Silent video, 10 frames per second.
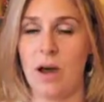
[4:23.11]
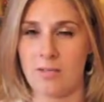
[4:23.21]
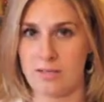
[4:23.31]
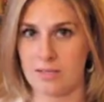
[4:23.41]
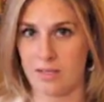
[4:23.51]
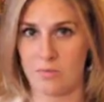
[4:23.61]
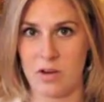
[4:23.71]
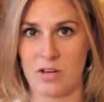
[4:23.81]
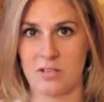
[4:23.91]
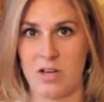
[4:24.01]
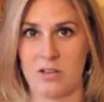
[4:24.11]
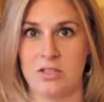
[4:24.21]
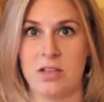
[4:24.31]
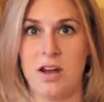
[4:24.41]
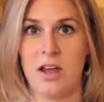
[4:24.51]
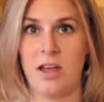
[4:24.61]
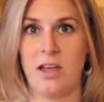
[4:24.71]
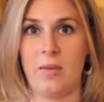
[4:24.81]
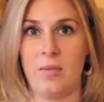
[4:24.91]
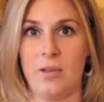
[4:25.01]
obviously I'm not a doctor, I
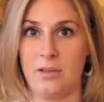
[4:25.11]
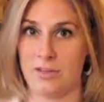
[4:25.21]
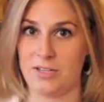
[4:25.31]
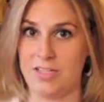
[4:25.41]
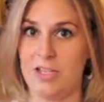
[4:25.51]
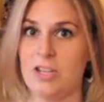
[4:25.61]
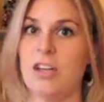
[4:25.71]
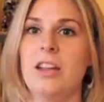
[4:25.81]
am a yoga teacher,